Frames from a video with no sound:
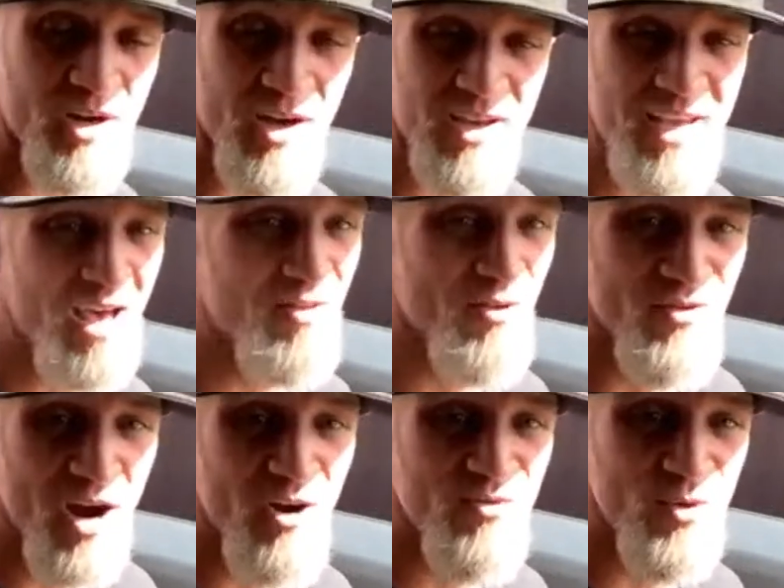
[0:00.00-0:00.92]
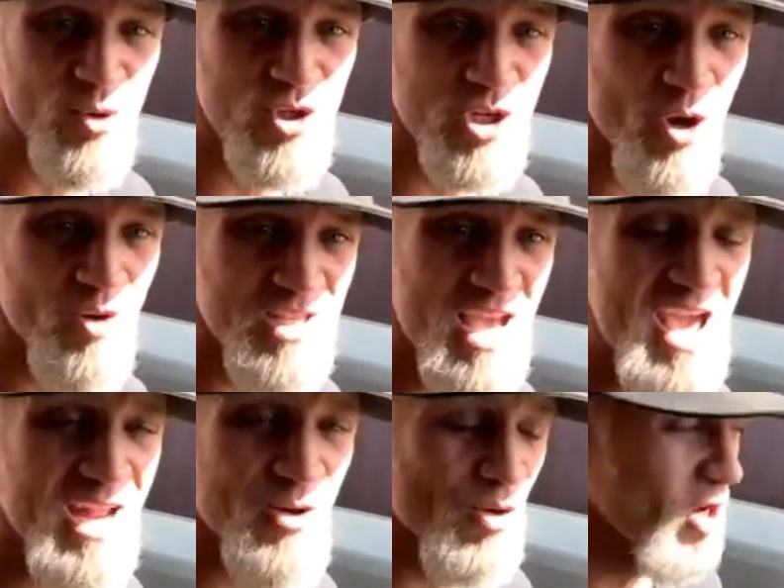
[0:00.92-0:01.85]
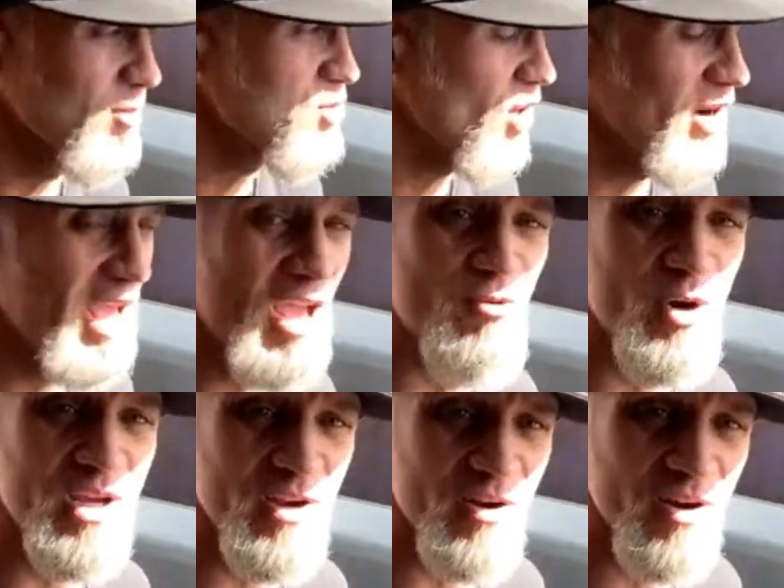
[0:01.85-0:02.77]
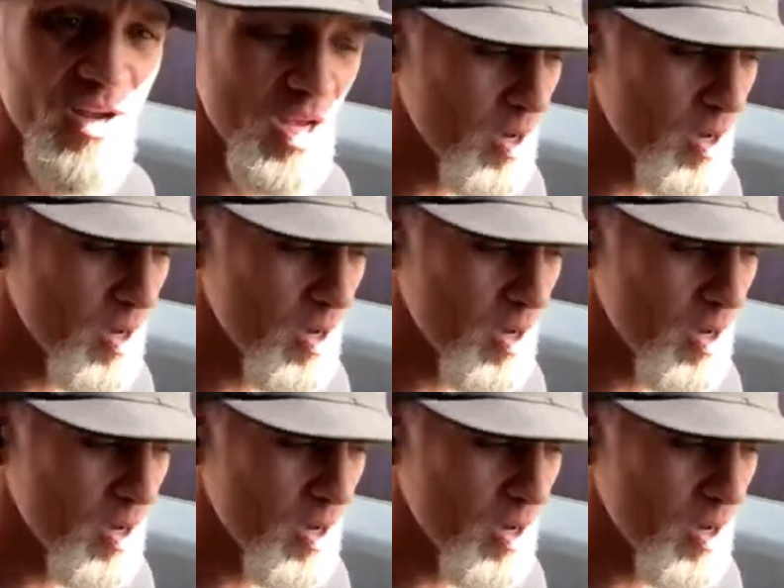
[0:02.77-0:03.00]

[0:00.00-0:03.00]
But yeah, the Fiery Food Show, it's annual, comes around every year.